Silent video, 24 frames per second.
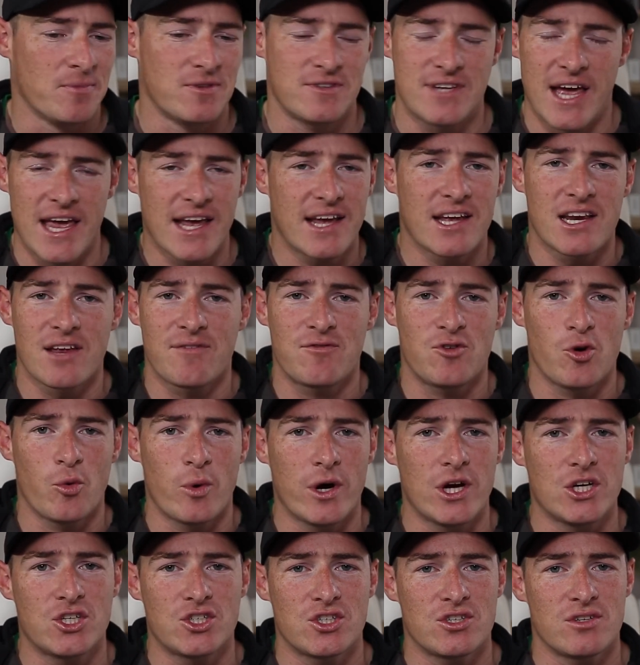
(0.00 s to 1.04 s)
Take it if you
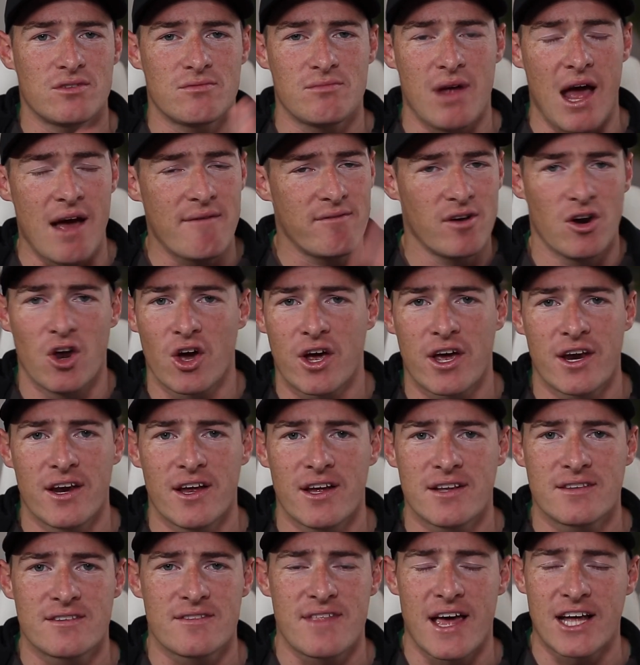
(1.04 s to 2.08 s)
wish, have a look at
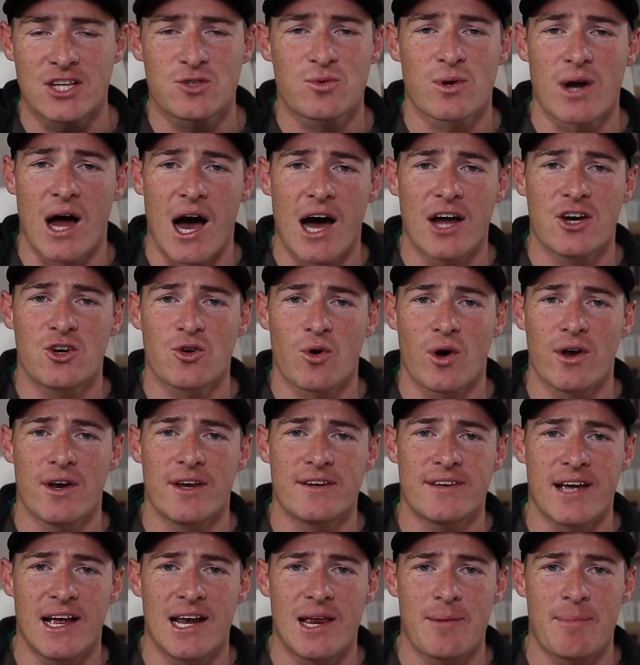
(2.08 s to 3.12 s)
it. That's what I do on
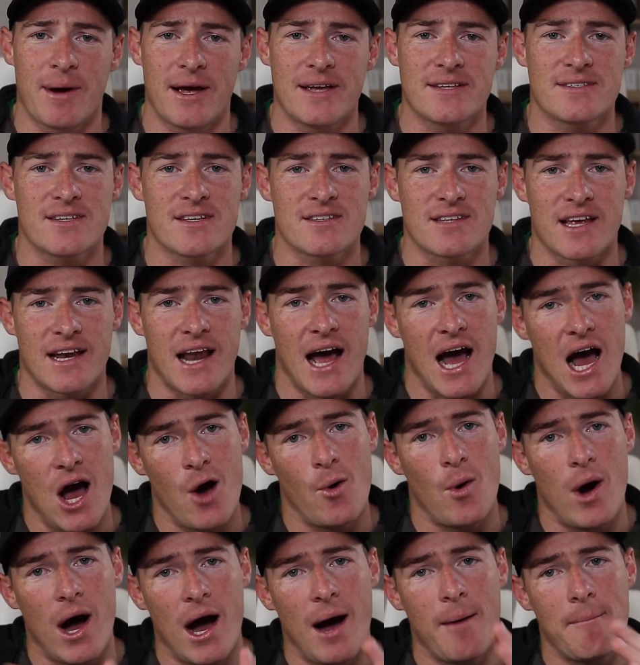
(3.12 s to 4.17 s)
a daily basis and
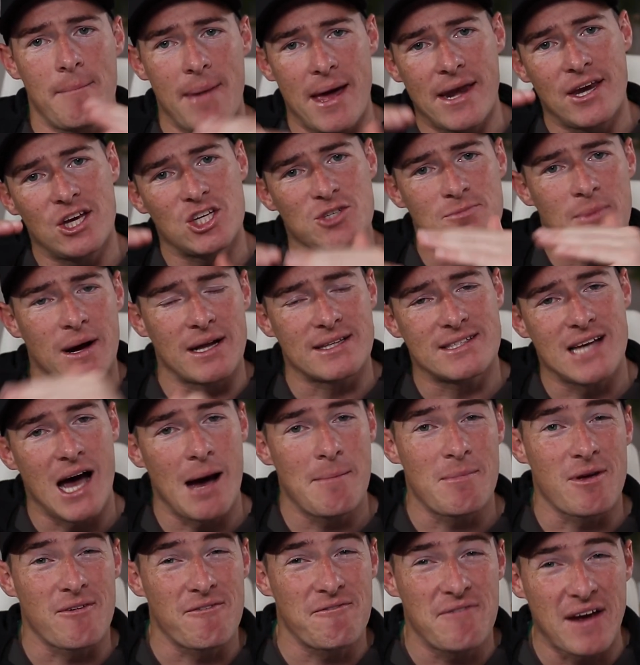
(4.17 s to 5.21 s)
how I manage my
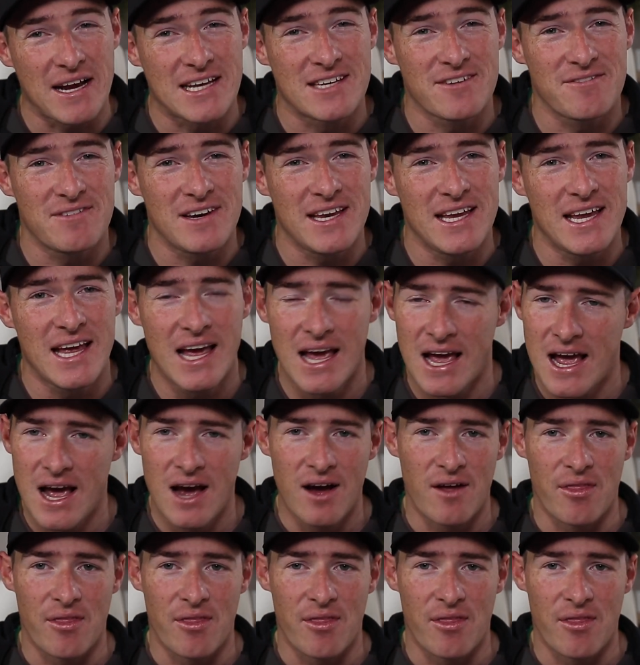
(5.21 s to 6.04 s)
time effectively.